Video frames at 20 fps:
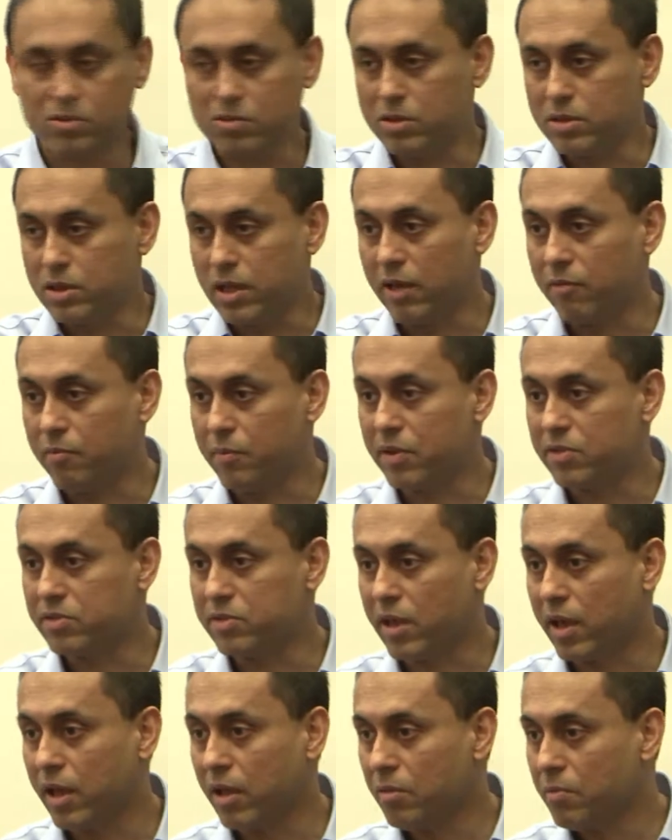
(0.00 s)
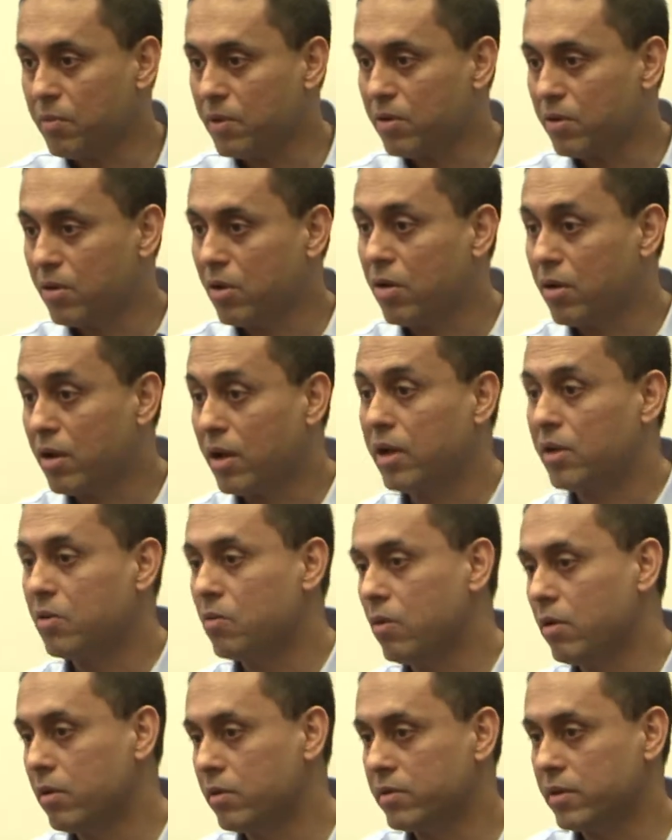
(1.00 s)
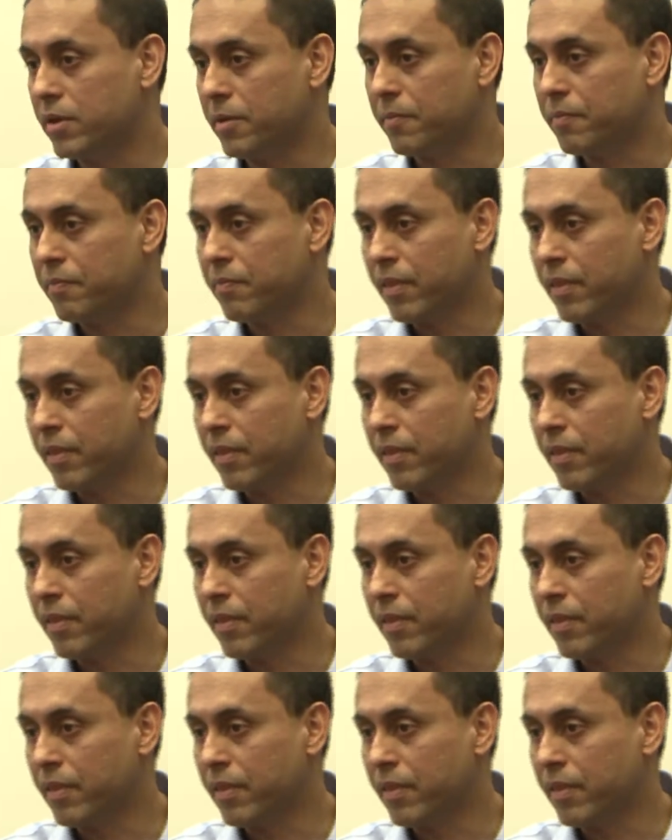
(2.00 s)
you can have big scale, but not high quality.